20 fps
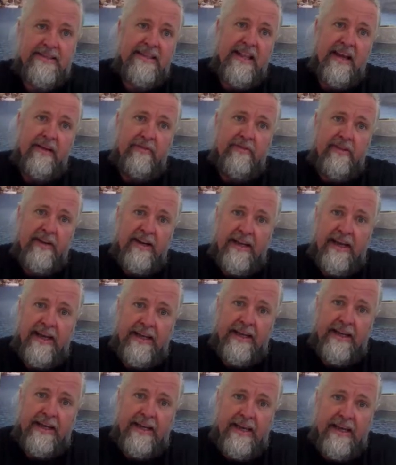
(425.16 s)
nothing
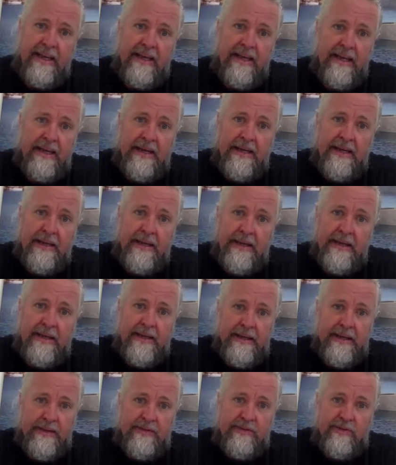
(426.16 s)
like
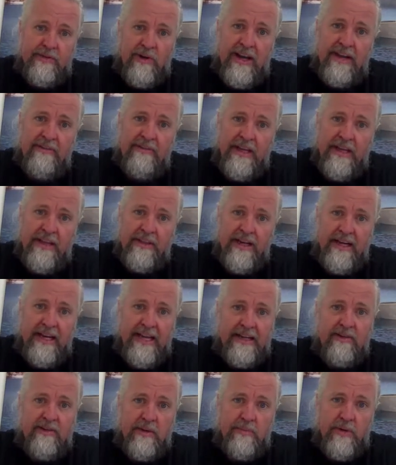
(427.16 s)
driving an
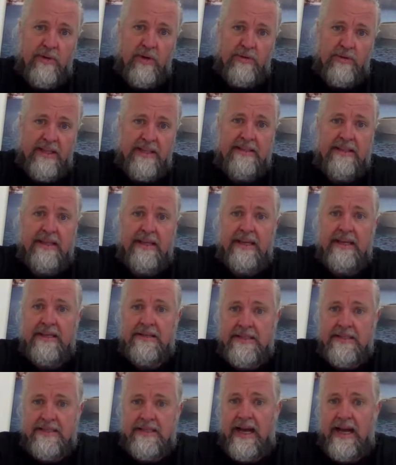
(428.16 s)
electric boat. It
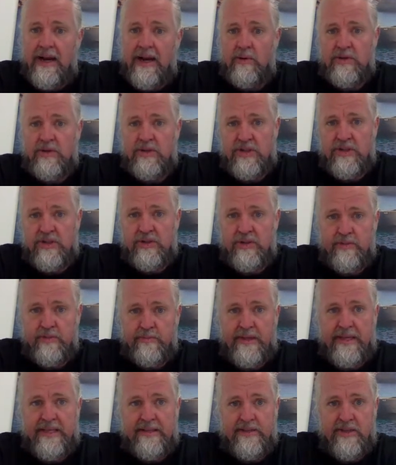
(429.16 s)
is how it
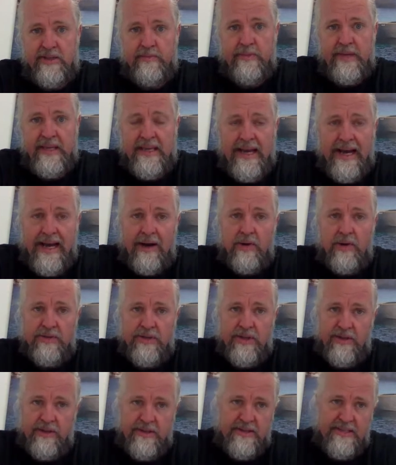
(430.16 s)
should be to be
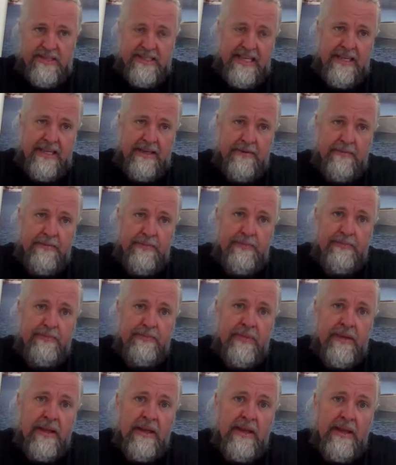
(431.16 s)
out on the sea.
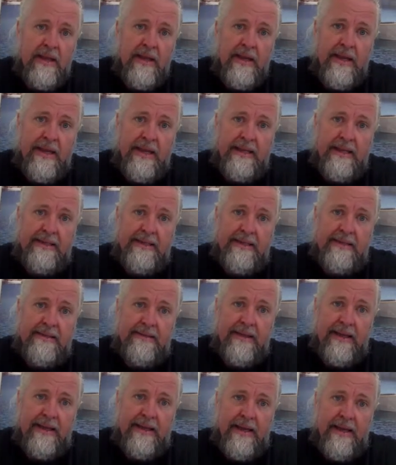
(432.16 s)
It
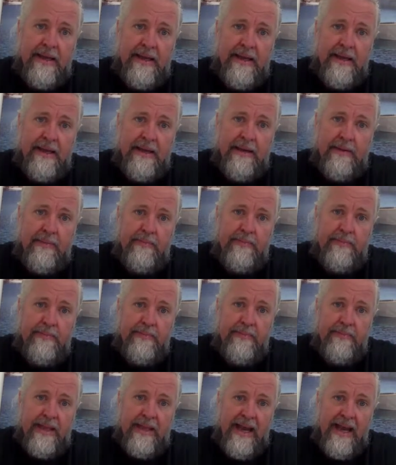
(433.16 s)

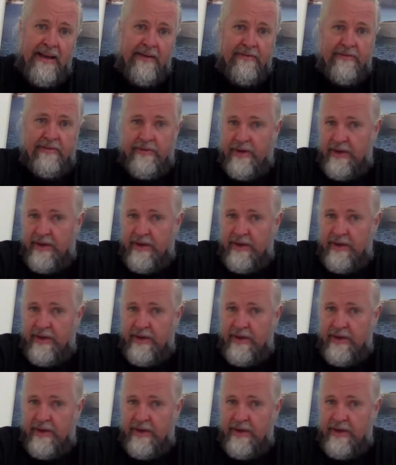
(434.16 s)
have